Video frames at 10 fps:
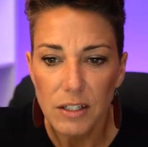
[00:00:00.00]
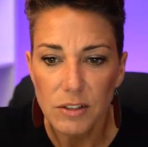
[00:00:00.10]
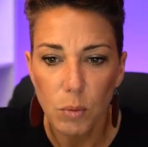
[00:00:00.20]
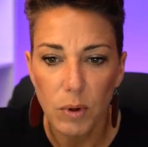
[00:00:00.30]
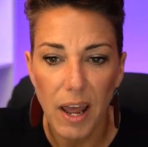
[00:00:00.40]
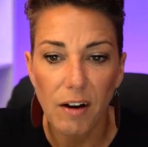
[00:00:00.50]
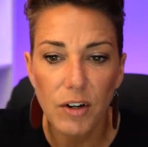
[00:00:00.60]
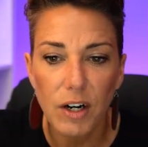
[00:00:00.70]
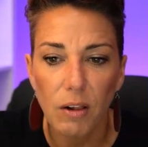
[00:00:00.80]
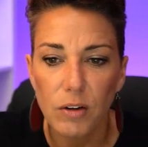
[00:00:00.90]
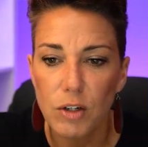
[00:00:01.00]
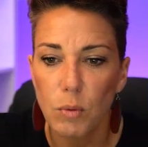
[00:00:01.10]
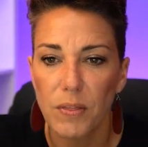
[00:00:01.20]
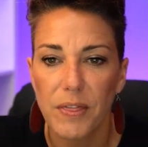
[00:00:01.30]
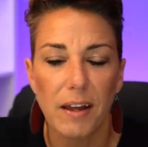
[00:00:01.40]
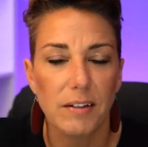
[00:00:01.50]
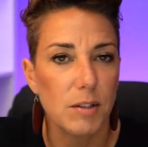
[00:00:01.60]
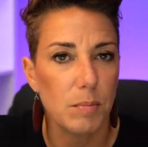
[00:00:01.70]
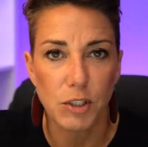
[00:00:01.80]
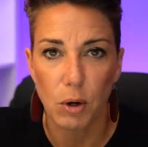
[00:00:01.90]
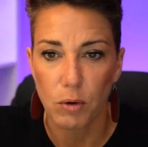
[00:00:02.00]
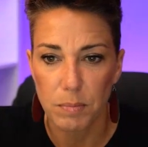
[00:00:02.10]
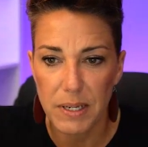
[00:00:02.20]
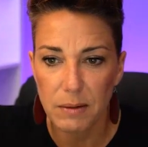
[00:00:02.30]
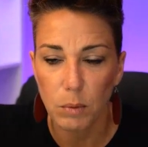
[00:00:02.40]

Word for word: to whatever color you want that to show to be.